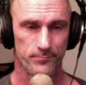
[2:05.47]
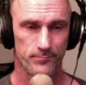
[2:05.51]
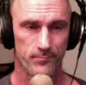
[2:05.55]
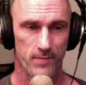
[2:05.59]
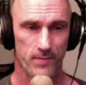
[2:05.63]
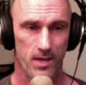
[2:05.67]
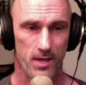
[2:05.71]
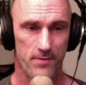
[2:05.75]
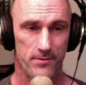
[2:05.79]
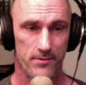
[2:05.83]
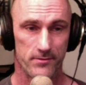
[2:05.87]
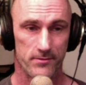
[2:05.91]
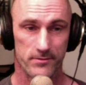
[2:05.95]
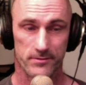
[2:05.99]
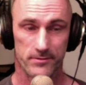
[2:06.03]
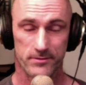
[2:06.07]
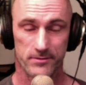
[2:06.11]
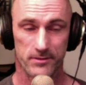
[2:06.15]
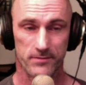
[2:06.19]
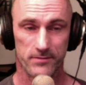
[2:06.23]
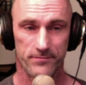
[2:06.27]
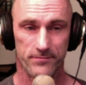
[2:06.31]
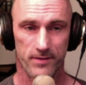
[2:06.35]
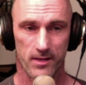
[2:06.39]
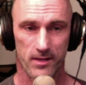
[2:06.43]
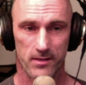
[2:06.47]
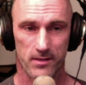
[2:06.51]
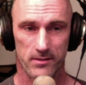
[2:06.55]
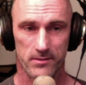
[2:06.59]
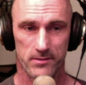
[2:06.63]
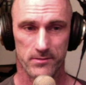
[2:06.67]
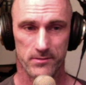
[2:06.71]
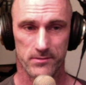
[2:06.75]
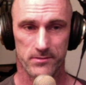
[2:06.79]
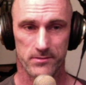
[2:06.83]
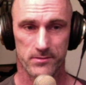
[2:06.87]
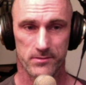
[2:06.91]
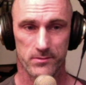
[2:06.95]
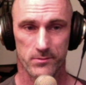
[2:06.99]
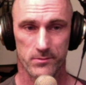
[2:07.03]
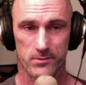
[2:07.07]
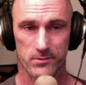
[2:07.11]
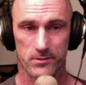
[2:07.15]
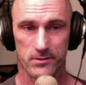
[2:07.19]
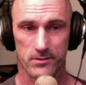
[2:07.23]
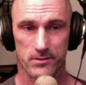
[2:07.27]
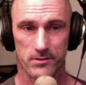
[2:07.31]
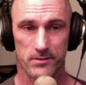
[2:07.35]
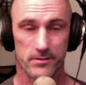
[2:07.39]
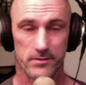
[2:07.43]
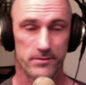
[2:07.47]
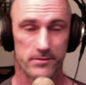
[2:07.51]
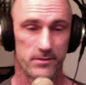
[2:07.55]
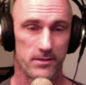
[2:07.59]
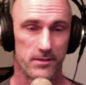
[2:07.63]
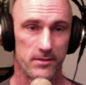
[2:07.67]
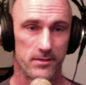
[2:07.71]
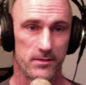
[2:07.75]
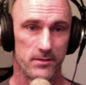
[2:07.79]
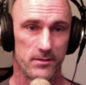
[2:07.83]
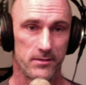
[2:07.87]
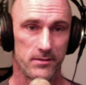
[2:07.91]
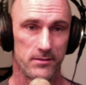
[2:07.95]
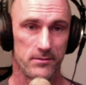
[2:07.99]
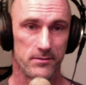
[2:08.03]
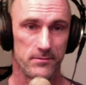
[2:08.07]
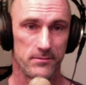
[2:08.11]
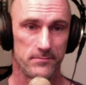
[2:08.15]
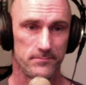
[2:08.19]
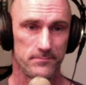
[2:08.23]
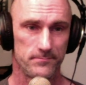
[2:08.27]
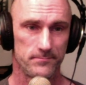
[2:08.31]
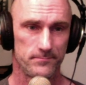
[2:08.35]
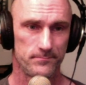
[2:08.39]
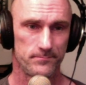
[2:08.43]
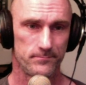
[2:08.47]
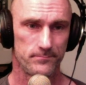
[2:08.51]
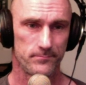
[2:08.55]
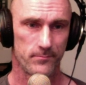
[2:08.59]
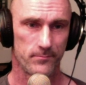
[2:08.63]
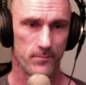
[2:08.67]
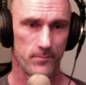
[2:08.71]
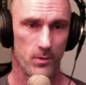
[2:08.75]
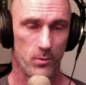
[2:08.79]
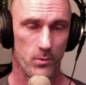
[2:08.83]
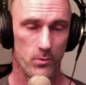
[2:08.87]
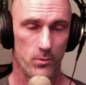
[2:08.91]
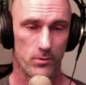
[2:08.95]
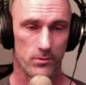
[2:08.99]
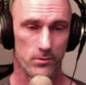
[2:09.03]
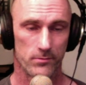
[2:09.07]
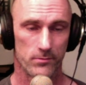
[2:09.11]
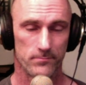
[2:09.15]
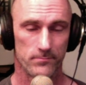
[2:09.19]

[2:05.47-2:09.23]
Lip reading: And they're distinct values sorted in ascending order.